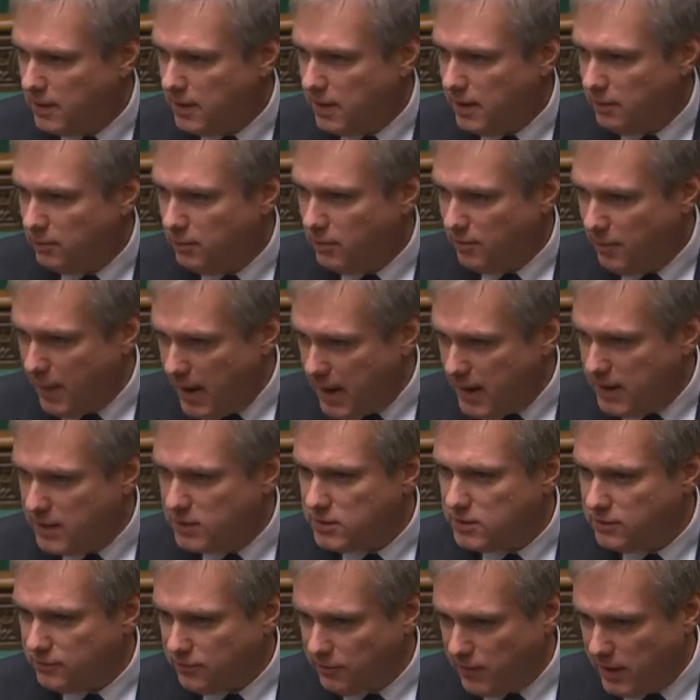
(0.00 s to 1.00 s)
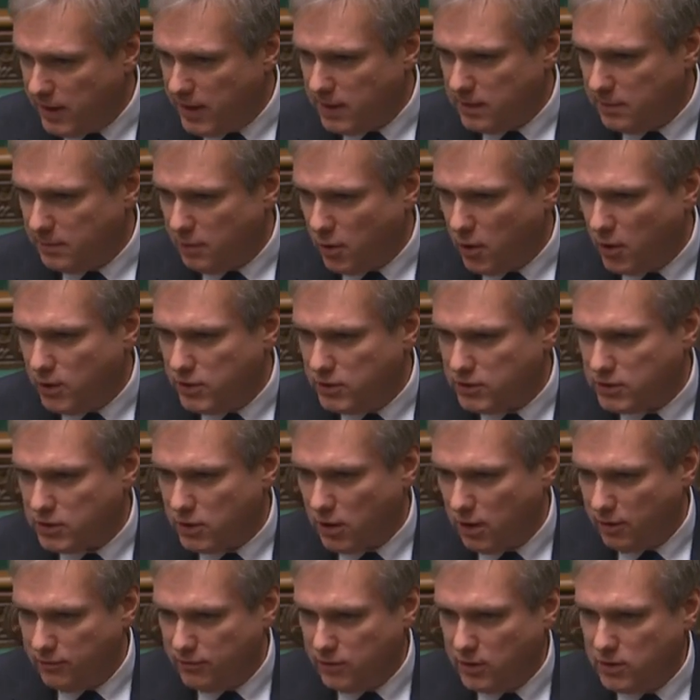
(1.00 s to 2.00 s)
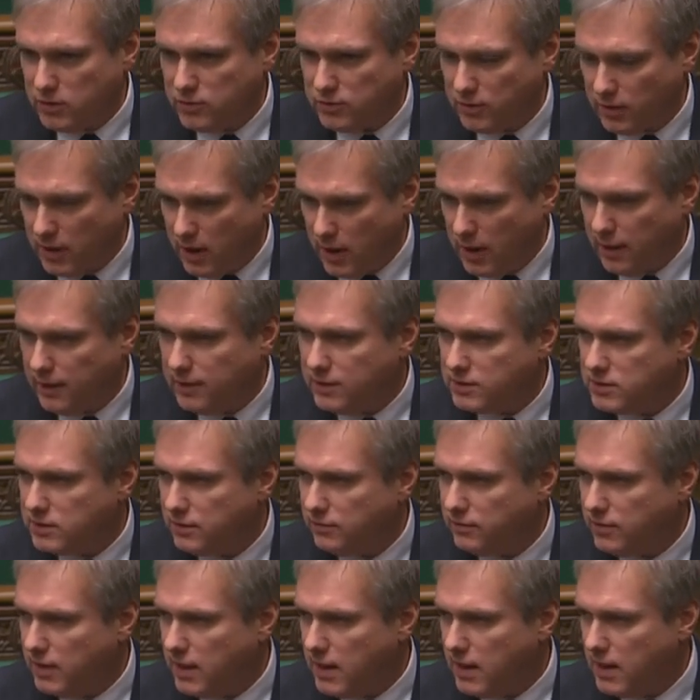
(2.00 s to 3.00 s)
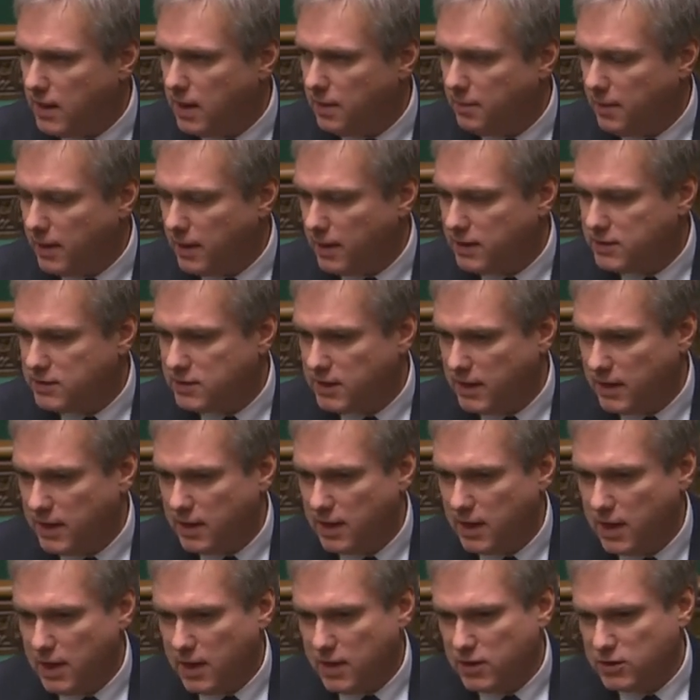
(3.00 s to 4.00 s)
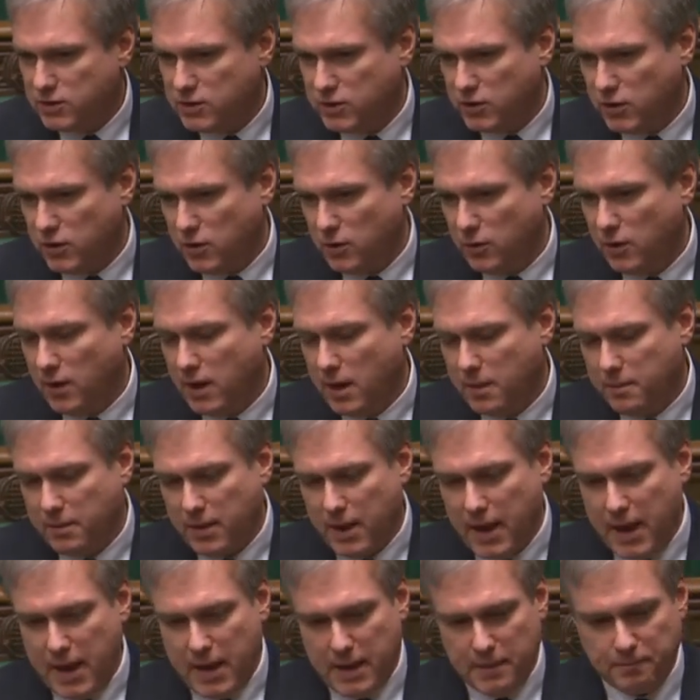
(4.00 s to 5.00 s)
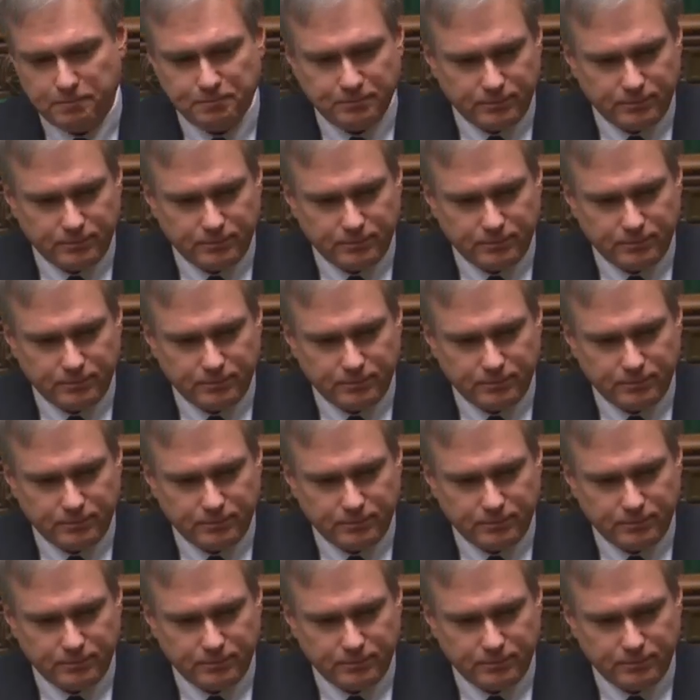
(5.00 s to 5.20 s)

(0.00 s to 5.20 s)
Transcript: It remains free at the point of use, regardless of the ability to pay.